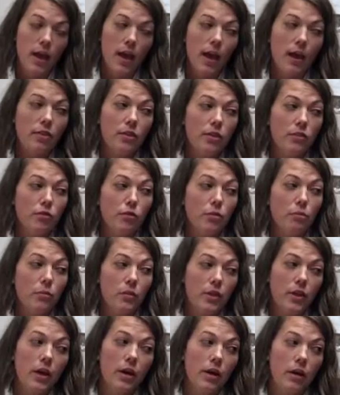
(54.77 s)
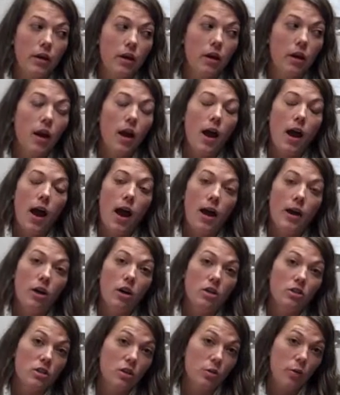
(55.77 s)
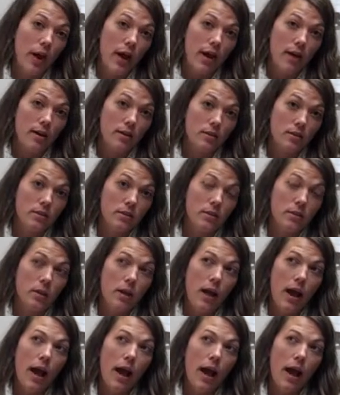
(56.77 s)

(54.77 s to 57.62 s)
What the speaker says: And then from there, I also asked,